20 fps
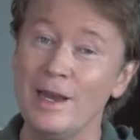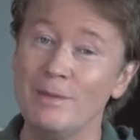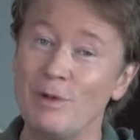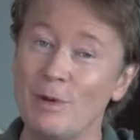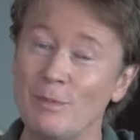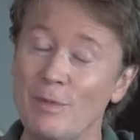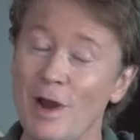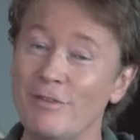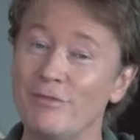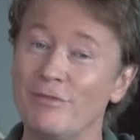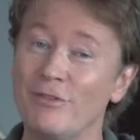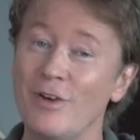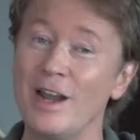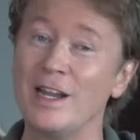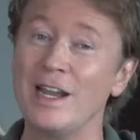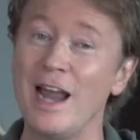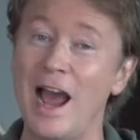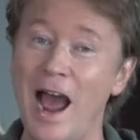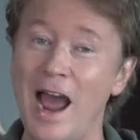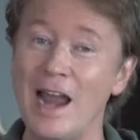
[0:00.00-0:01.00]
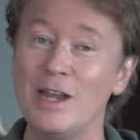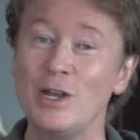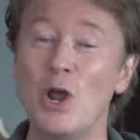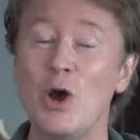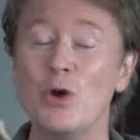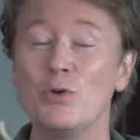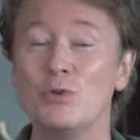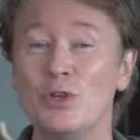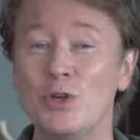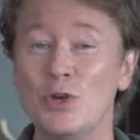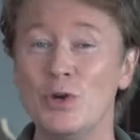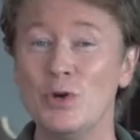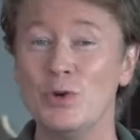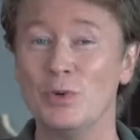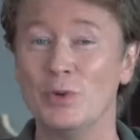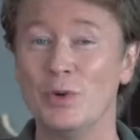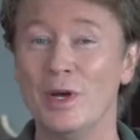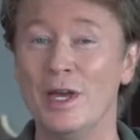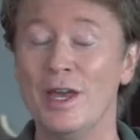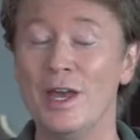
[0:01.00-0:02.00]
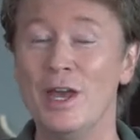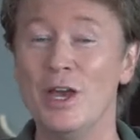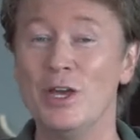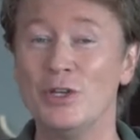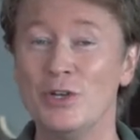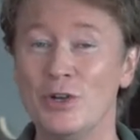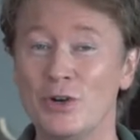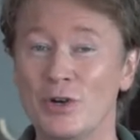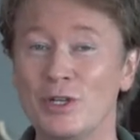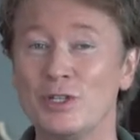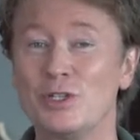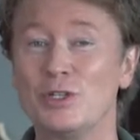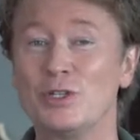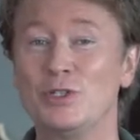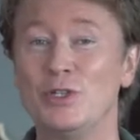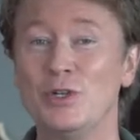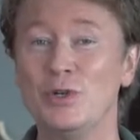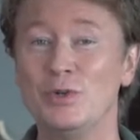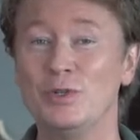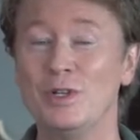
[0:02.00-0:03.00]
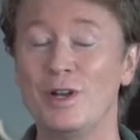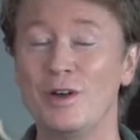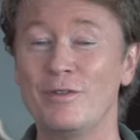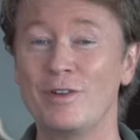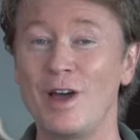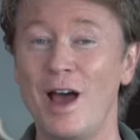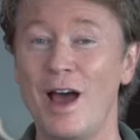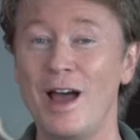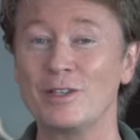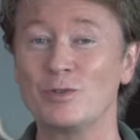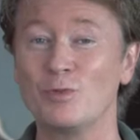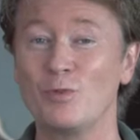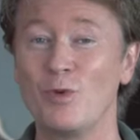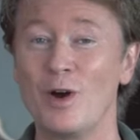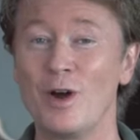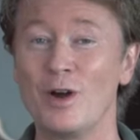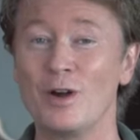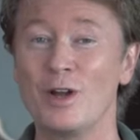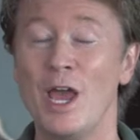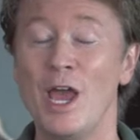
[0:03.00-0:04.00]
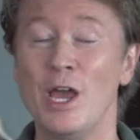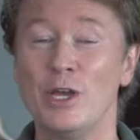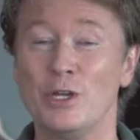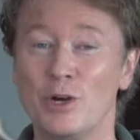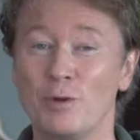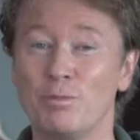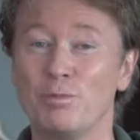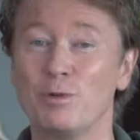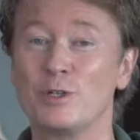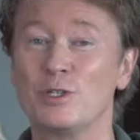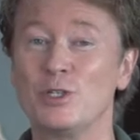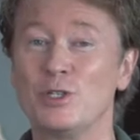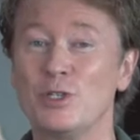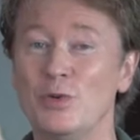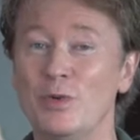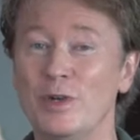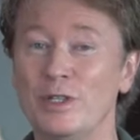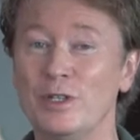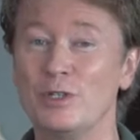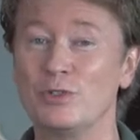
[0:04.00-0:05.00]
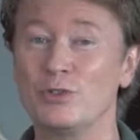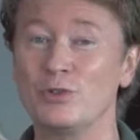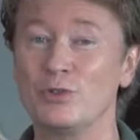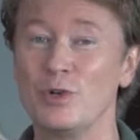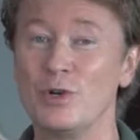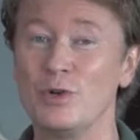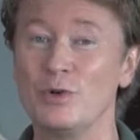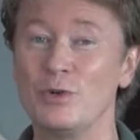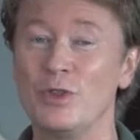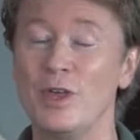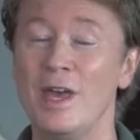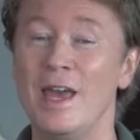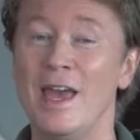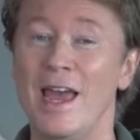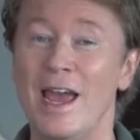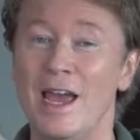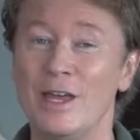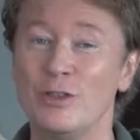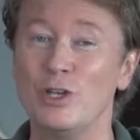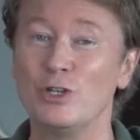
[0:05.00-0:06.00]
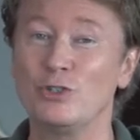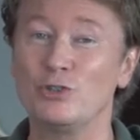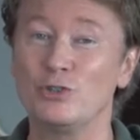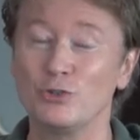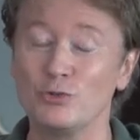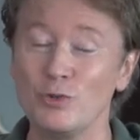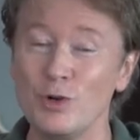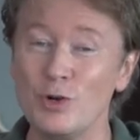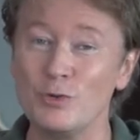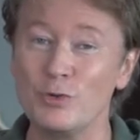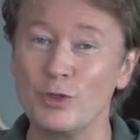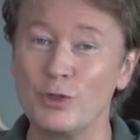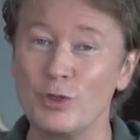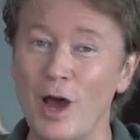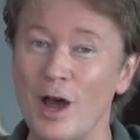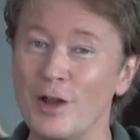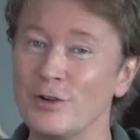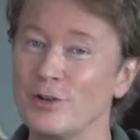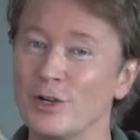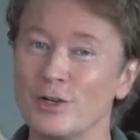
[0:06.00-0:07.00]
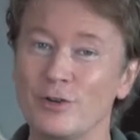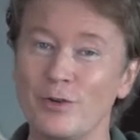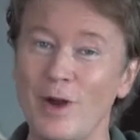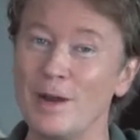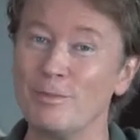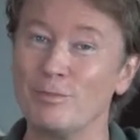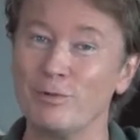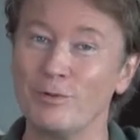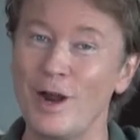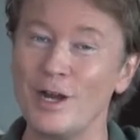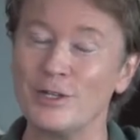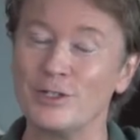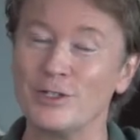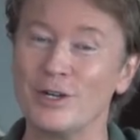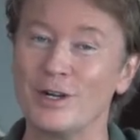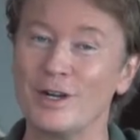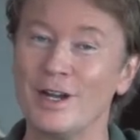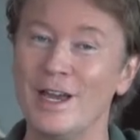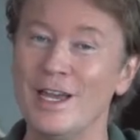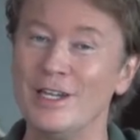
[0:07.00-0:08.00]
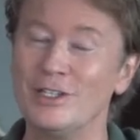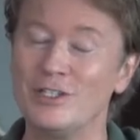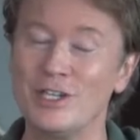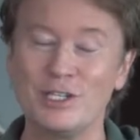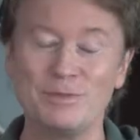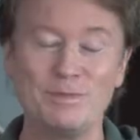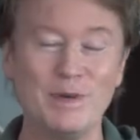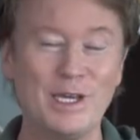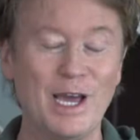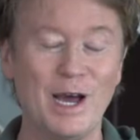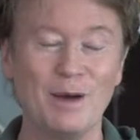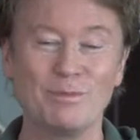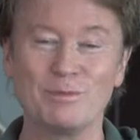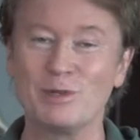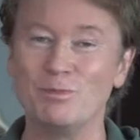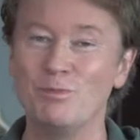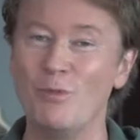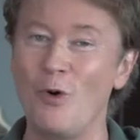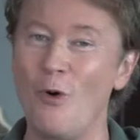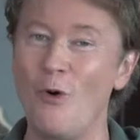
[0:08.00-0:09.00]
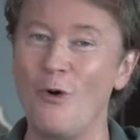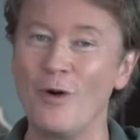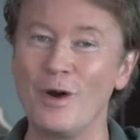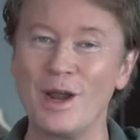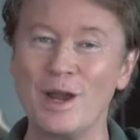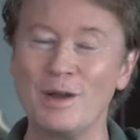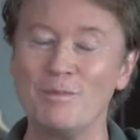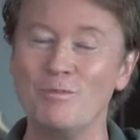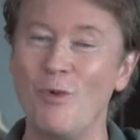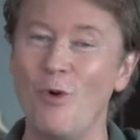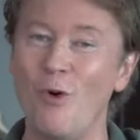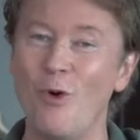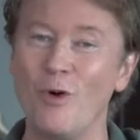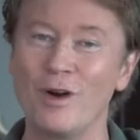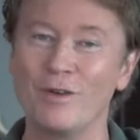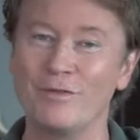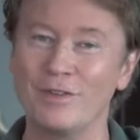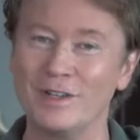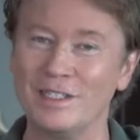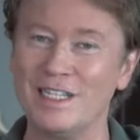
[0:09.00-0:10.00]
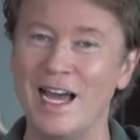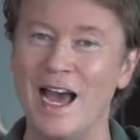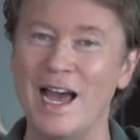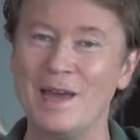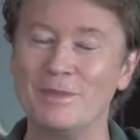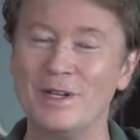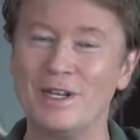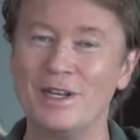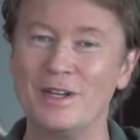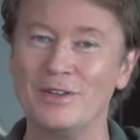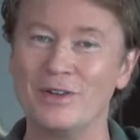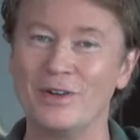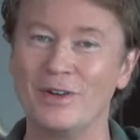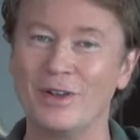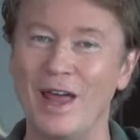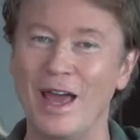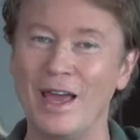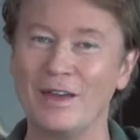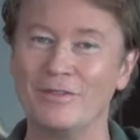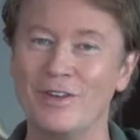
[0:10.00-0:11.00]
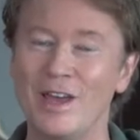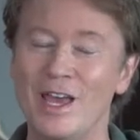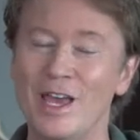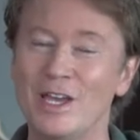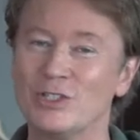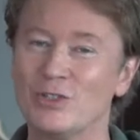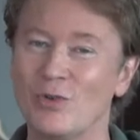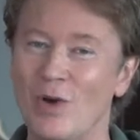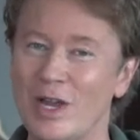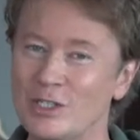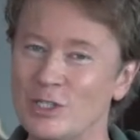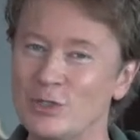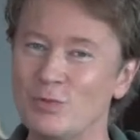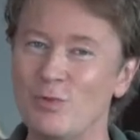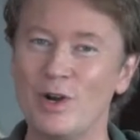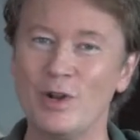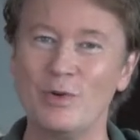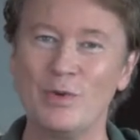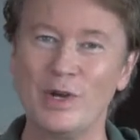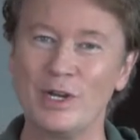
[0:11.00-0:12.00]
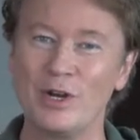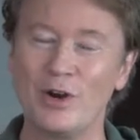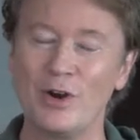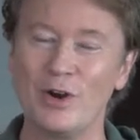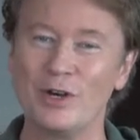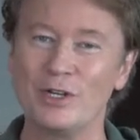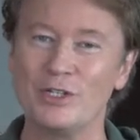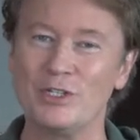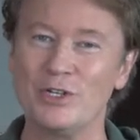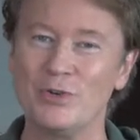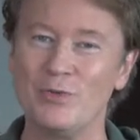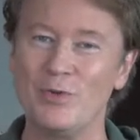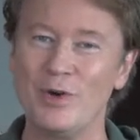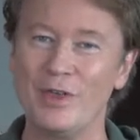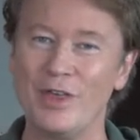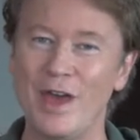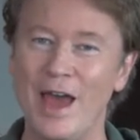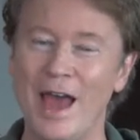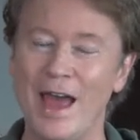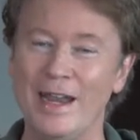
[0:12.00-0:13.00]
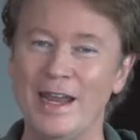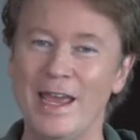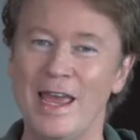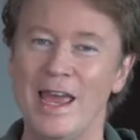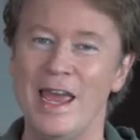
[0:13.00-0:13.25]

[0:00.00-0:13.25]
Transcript: But my friend, I know you. You're a student of God's Word. You're pursuing the truth. And the truth under great pressure just becomes more and more of a diamond in your life. So I just want to encourage you with that.